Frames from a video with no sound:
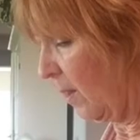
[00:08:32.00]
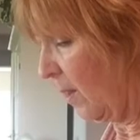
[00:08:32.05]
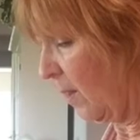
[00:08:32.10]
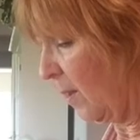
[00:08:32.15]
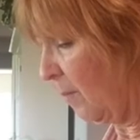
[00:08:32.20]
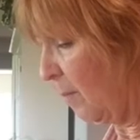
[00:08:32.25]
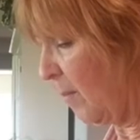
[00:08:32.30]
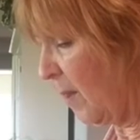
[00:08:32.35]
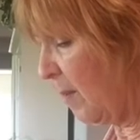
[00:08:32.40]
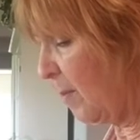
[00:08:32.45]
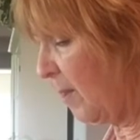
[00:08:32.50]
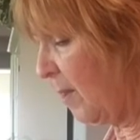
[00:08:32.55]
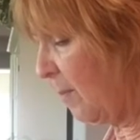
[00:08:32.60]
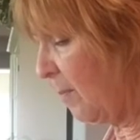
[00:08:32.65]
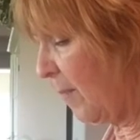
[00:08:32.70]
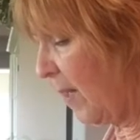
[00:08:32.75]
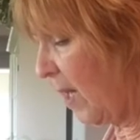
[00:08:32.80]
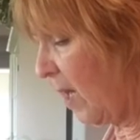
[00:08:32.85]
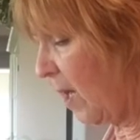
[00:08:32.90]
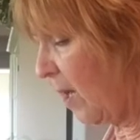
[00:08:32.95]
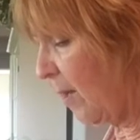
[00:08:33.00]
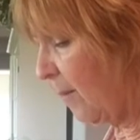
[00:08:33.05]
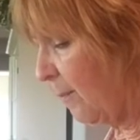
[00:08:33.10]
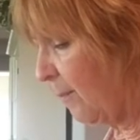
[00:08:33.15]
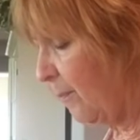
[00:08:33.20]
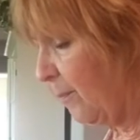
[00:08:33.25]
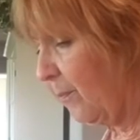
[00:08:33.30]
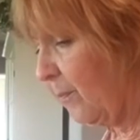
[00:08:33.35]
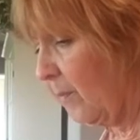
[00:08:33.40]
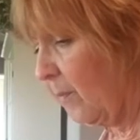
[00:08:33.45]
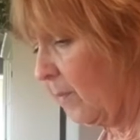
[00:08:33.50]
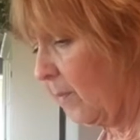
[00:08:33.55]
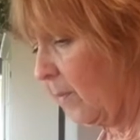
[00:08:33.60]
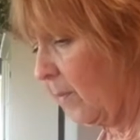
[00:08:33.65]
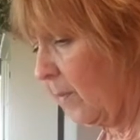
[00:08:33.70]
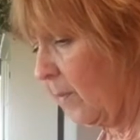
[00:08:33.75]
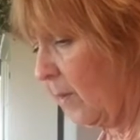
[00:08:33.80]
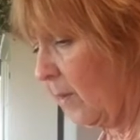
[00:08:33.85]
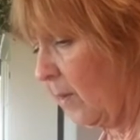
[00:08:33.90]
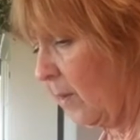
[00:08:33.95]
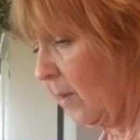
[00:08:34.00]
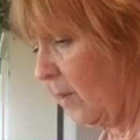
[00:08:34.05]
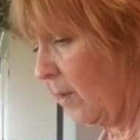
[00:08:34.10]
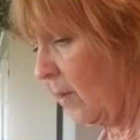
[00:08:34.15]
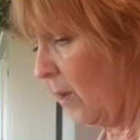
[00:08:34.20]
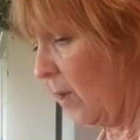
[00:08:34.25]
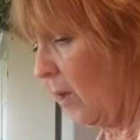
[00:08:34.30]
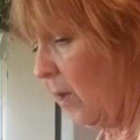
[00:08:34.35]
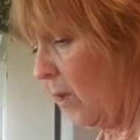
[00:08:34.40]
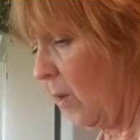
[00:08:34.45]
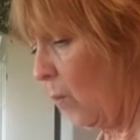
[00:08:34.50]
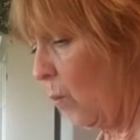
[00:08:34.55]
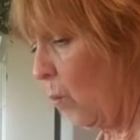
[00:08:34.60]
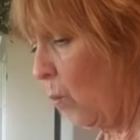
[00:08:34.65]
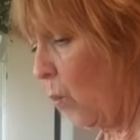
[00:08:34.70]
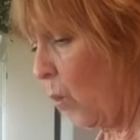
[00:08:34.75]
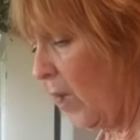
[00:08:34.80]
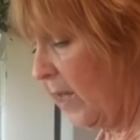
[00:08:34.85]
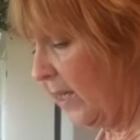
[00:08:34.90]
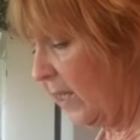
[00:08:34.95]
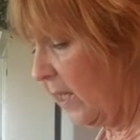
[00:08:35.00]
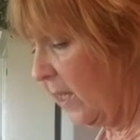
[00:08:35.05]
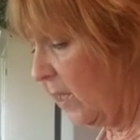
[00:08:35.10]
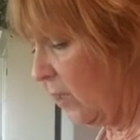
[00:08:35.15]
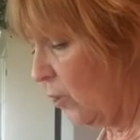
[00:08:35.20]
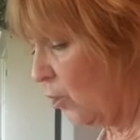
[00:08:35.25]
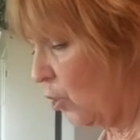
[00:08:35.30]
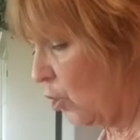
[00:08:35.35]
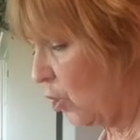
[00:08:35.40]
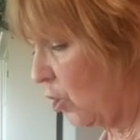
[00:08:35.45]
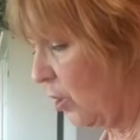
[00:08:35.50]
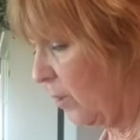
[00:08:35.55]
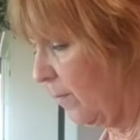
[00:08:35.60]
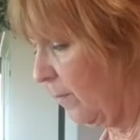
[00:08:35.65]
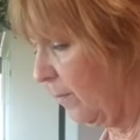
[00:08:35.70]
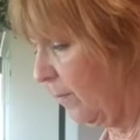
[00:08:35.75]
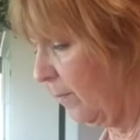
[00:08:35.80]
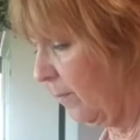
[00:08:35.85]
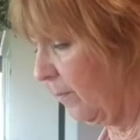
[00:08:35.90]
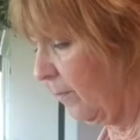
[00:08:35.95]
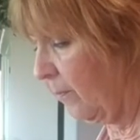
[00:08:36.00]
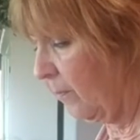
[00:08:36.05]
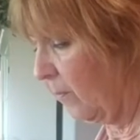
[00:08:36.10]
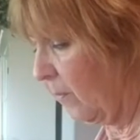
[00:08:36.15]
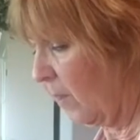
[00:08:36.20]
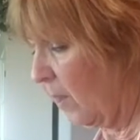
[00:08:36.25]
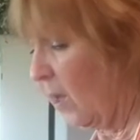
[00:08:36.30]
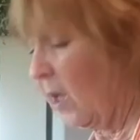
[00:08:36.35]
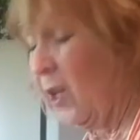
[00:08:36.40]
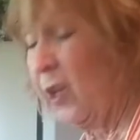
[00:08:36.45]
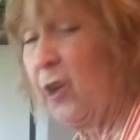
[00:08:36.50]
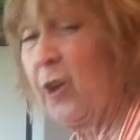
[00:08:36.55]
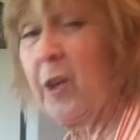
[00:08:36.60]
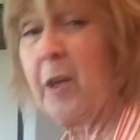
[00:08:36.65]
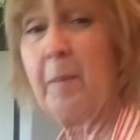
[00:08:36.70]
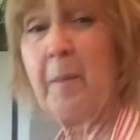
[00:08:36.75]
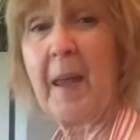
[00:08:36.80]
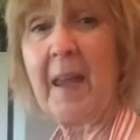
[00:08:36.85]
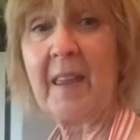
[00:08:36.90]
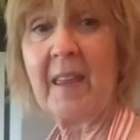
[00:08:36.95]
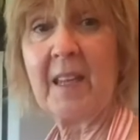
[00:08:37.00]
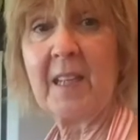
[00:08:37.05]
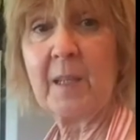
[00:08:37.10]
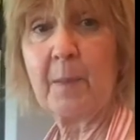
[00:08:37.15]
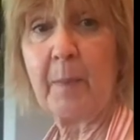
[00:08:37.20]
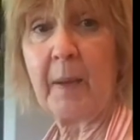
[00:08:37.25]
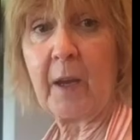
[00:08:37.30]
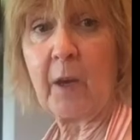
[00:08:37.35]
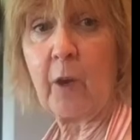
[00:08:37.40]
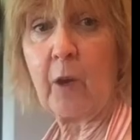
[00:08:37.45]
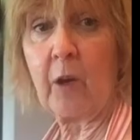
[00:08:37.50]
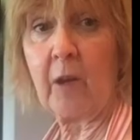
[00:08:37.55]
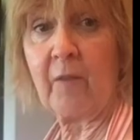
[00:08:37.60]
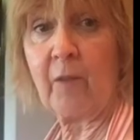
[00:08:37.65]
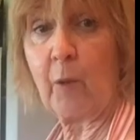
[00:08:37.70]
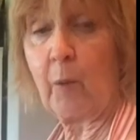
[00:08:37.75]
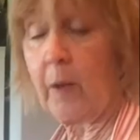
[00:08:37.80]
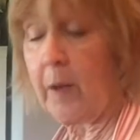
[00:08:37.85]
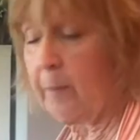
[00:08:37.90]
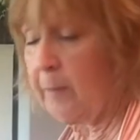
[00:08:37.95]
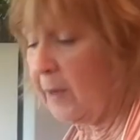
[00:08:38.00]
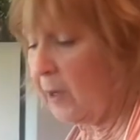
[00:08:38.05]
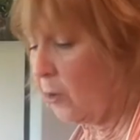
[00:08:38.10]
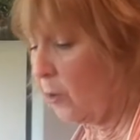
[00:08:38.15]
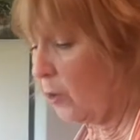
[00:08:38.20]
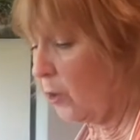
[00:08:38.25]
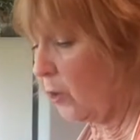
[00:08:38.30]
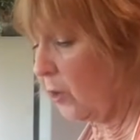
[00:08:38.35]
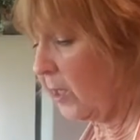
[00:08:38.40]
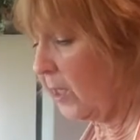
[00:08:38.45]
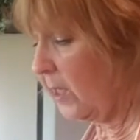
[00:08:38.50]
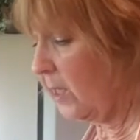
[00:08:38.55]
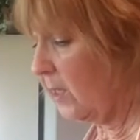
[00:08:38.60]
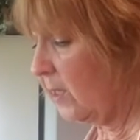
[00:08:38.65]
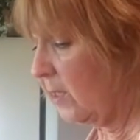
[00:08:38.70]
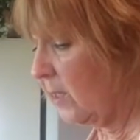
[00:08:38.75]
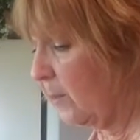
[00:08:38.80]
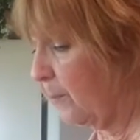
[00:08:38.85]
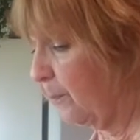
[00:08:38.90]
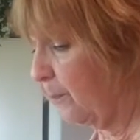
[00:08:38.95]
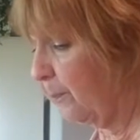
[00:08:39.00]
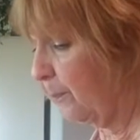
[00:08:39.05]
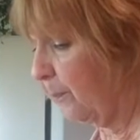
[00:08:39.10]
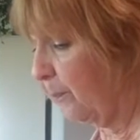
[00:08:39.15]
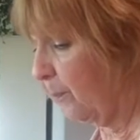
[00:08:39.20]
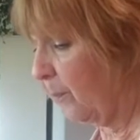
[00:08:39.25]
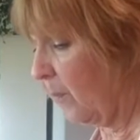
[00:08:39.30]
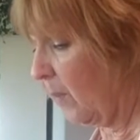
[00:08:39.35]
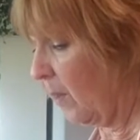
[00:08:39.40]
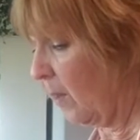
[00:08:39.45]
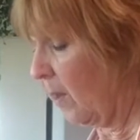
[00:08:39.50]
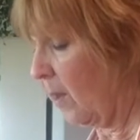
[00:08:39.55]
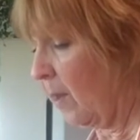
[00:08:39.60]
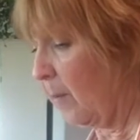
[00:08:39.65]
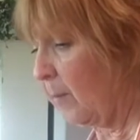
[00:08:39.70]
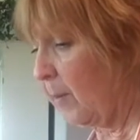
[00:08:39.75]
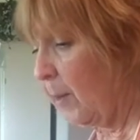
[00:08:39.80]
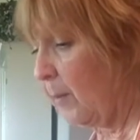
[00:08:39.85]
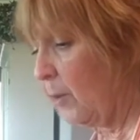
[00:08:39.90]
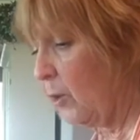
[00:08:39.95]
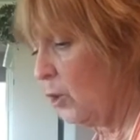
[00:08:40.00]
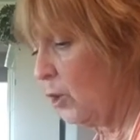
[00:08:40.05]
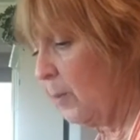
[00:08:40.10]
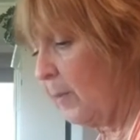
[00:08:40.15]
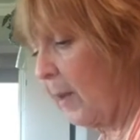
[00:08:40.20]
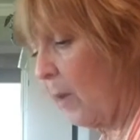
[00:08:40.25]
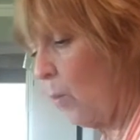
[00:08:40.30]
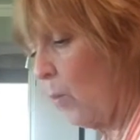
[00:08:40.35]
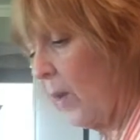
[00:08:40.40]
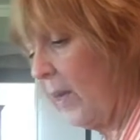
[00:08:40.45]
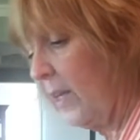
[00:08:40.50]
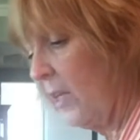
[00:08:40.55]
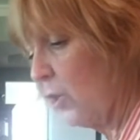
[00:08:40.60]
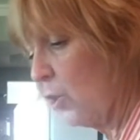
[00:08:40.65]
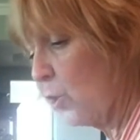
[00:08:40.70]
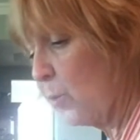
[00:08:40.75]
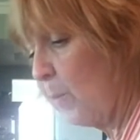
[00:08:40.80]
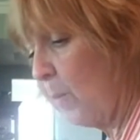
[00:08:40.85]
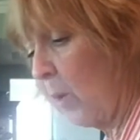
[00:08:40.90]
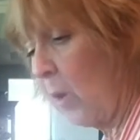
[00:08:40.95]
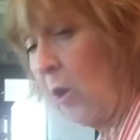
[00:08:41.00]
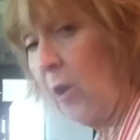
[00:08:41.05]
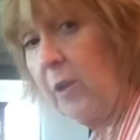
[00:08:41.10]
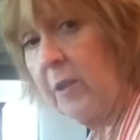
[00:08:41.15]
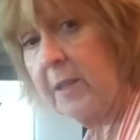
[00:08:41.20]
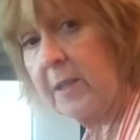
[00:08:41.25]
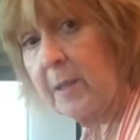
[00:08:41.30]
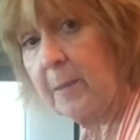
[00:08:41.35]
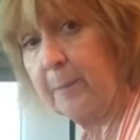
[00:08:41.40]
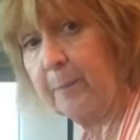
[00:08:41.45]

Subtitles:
maybe about 1 inch. You can make these bigger if you wanted bigger cookies. I'm going to do about 1 inch balls.